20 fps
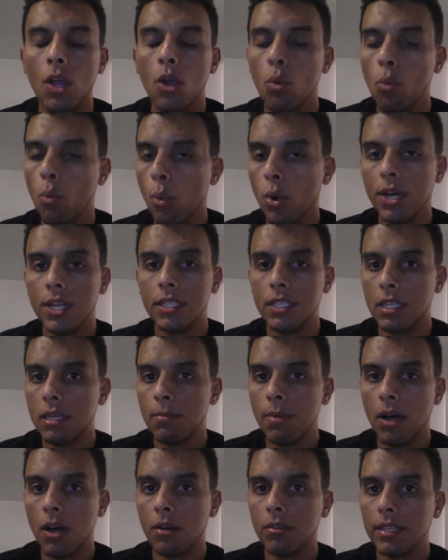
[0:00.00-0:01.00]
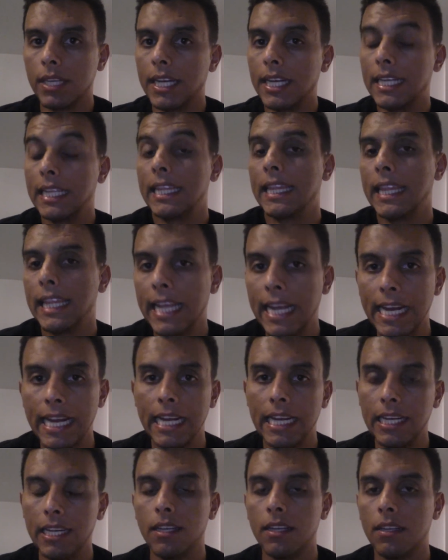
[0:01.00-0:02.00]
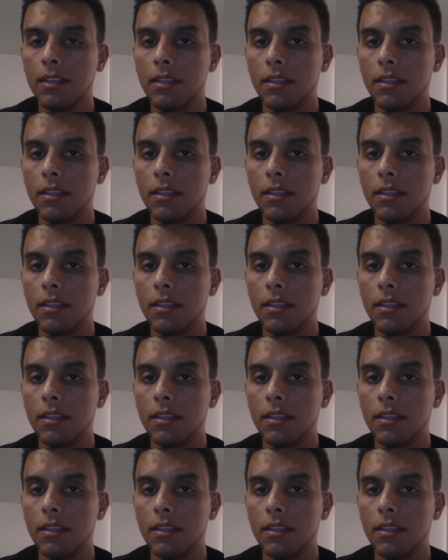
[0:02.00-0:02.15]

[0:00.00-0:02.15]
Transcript: what is it about getting laid